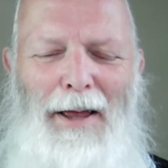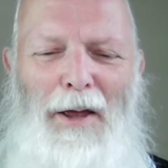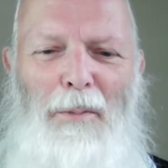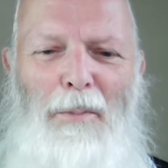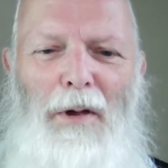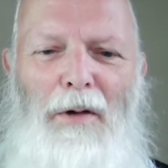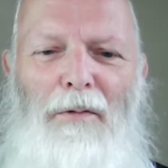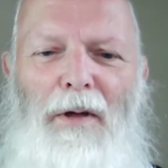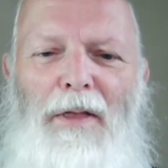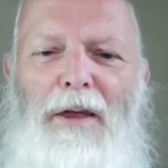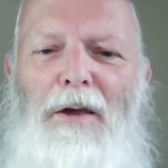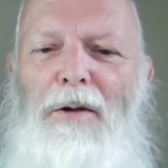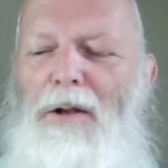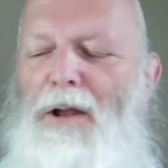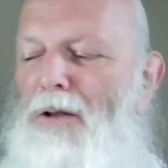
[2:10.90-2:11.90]
Bev, I think
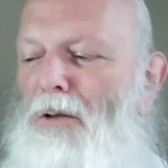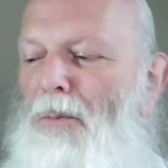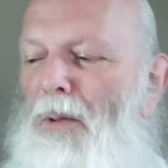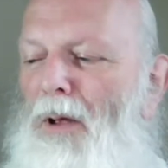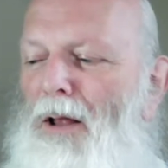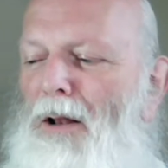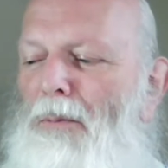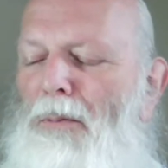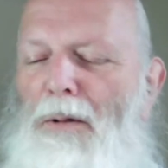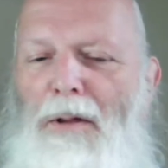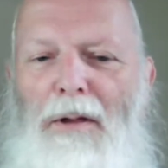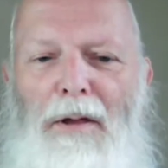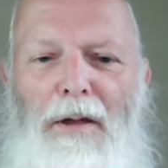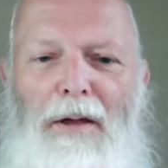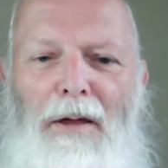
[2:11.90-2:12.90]
you need to make
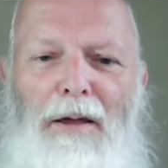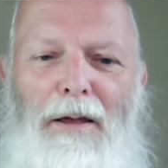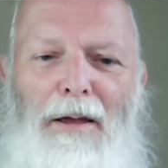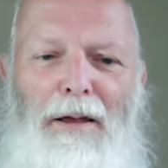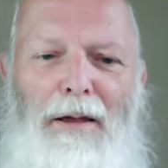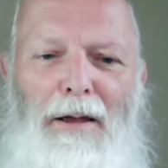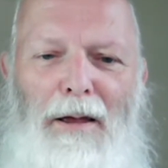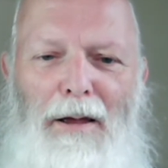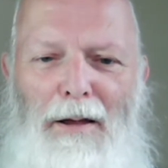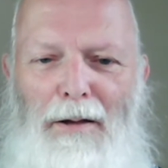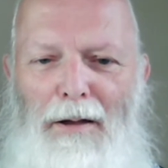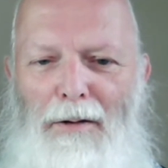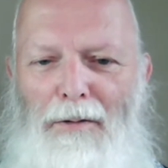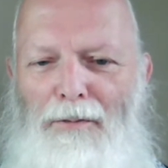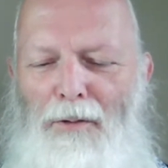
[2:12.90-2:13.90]

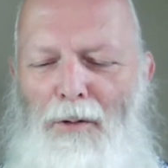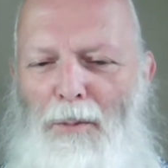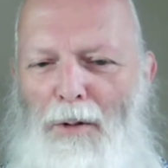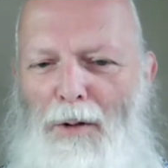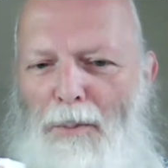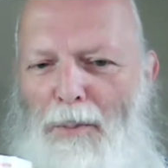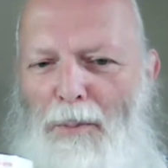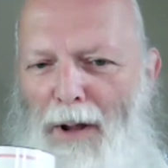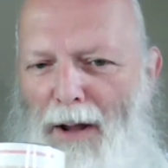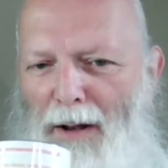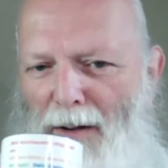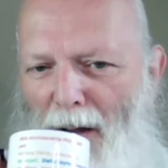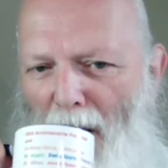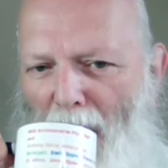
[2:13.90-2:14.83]
a formal complaint.